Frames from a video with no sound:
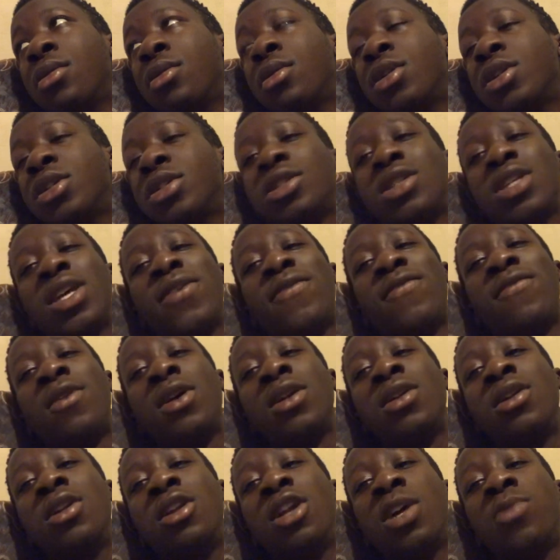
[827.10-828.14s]

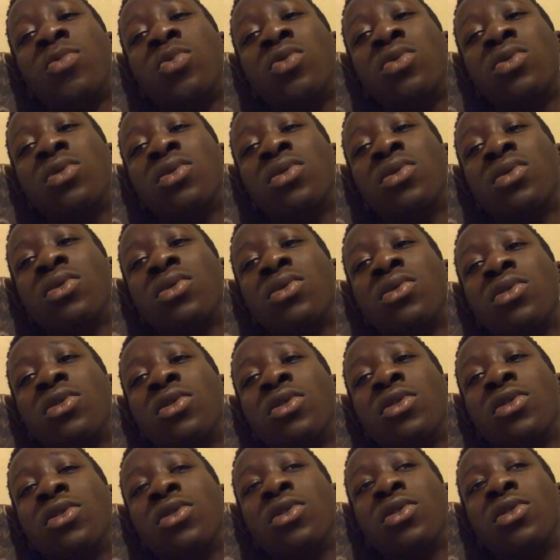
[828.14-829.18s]
Sefan double.
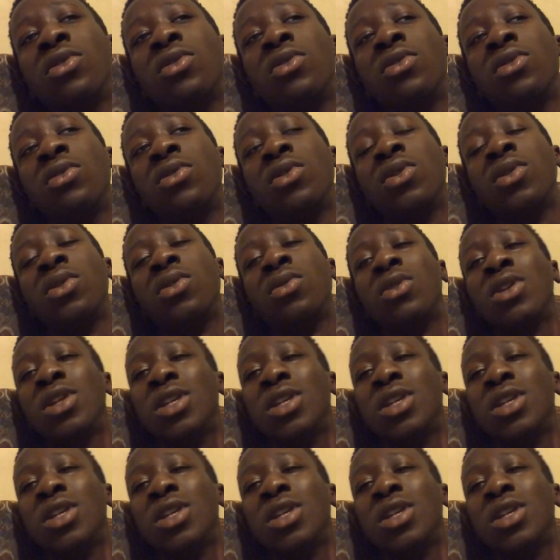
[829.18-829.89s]
What